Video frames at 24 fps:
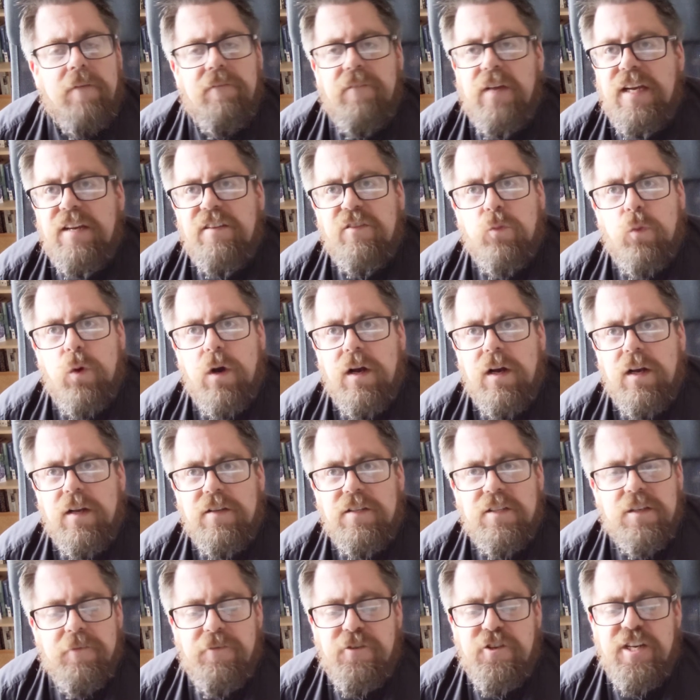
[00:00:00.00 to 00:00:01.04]
these
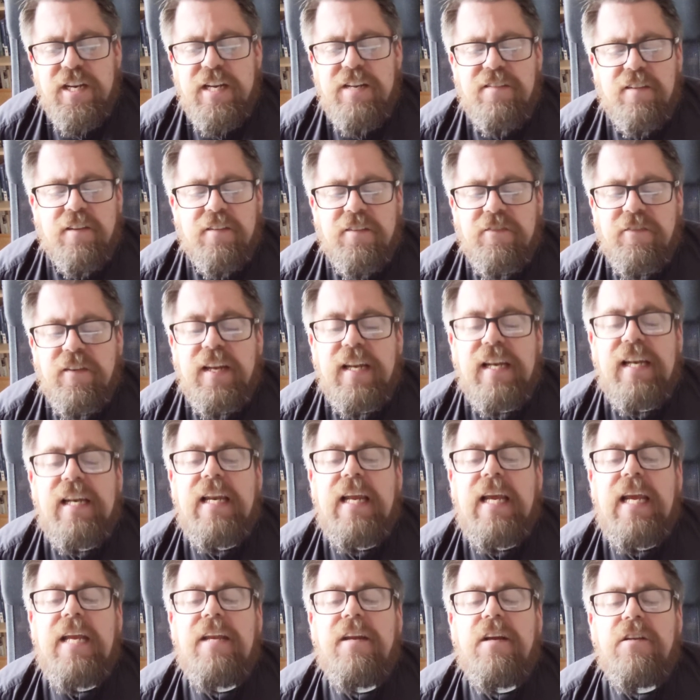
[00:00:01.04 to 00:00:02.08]
words of Jesus that
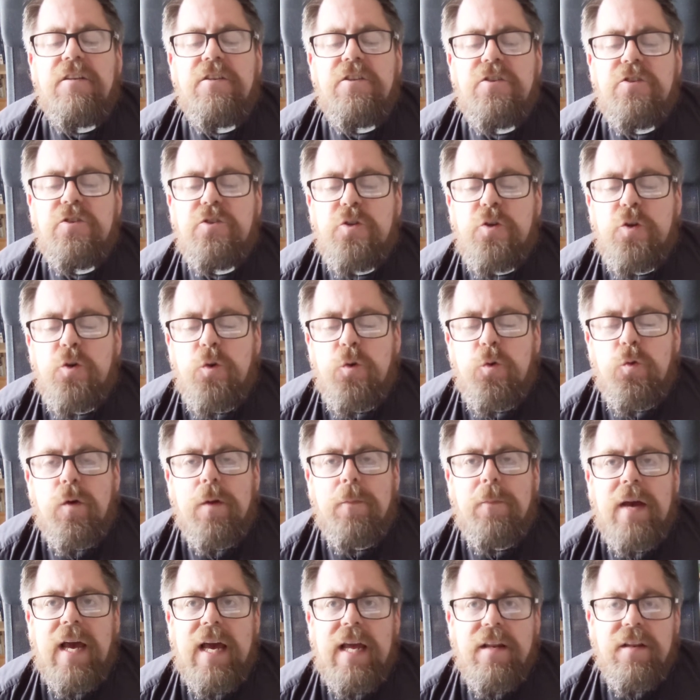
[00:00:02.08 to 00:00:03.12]
lead us to
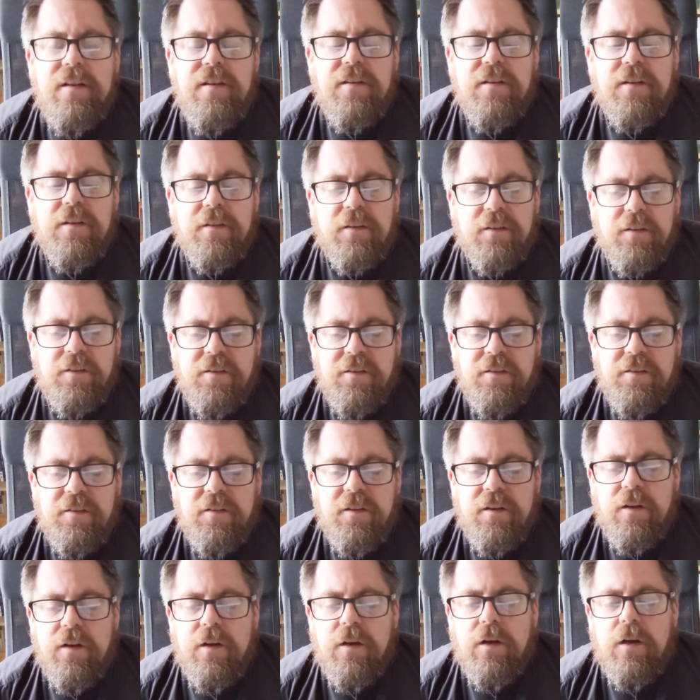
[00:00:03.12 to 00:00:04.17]

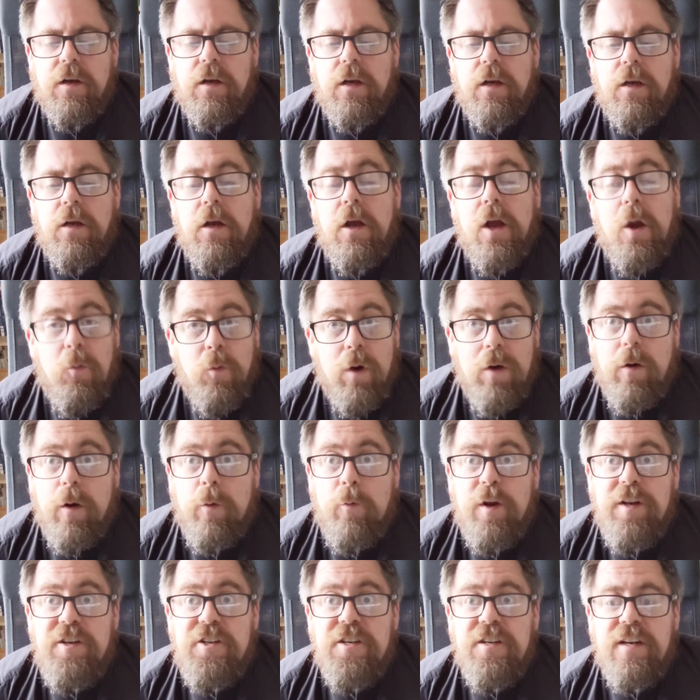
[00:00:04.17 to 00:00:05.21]
repentance were
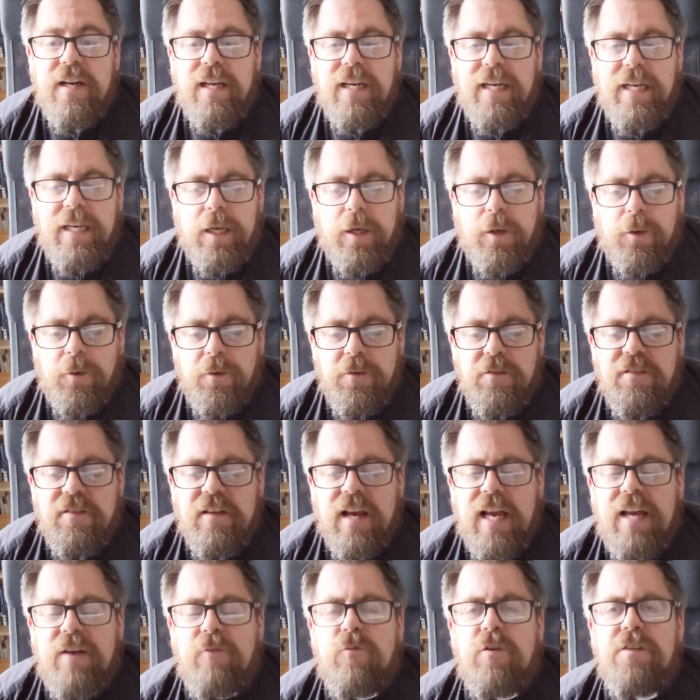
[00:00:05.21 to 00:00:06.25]
originally used
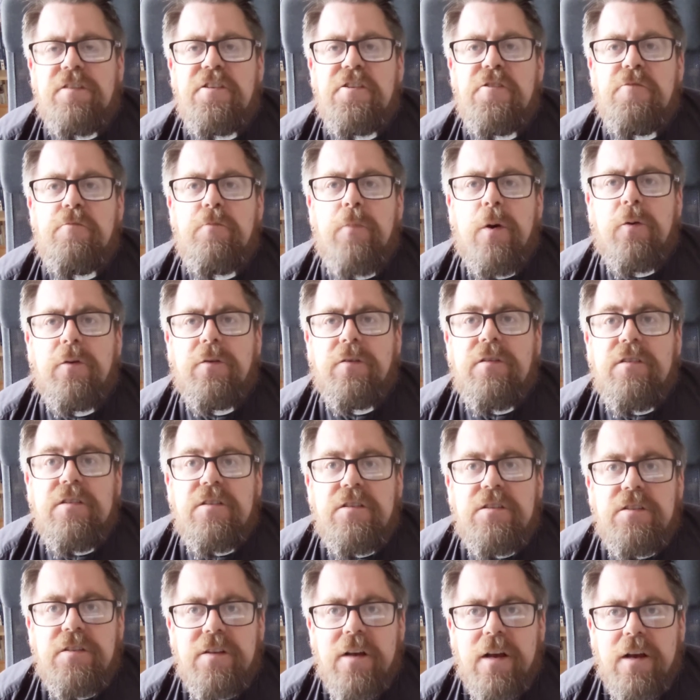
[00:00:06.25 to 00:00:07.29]
in
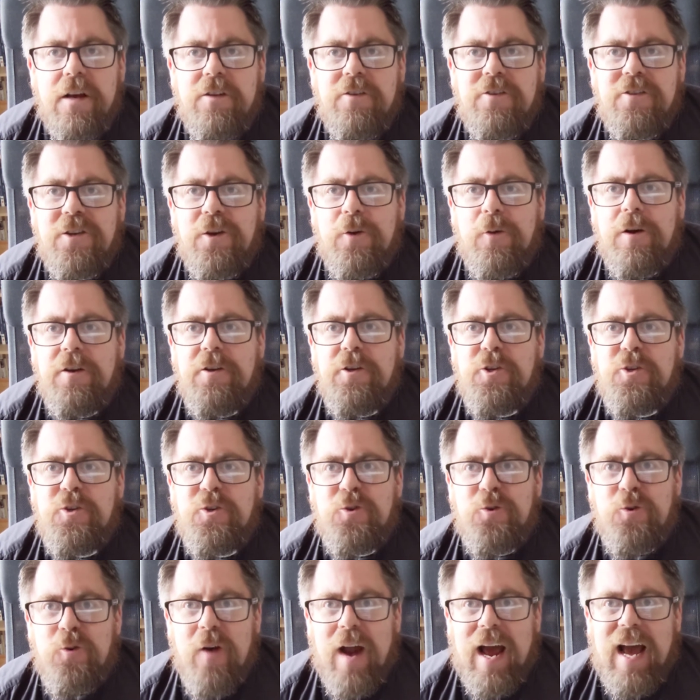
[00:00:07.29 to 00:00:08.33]
response to a
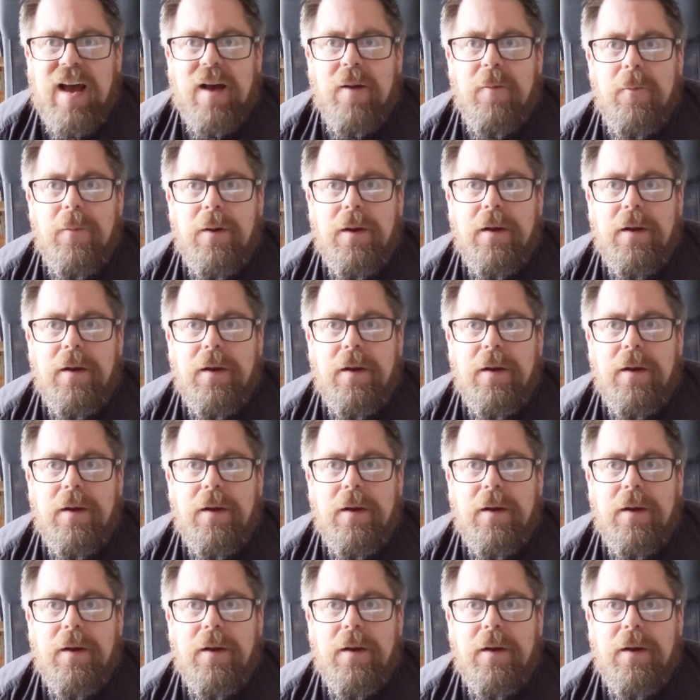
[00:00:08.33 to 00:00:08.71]
trap.